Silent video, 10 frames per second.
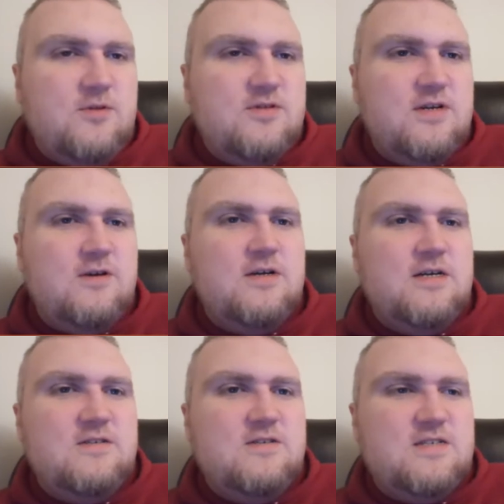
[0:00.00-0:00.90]
Sarah
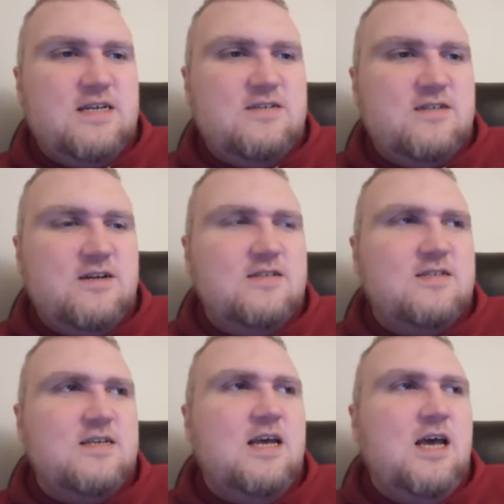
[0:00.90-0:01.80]
is to say to Sarah, it's
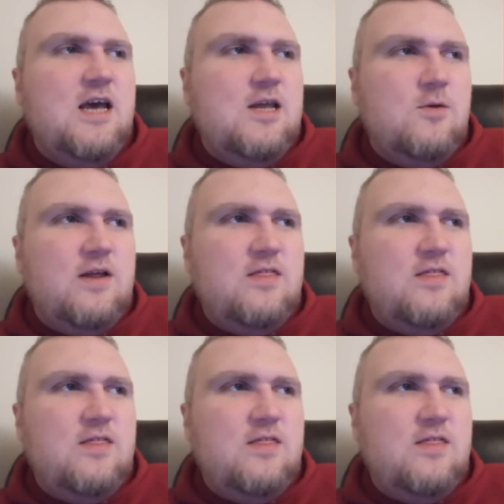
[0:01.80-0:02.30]
like, you know what?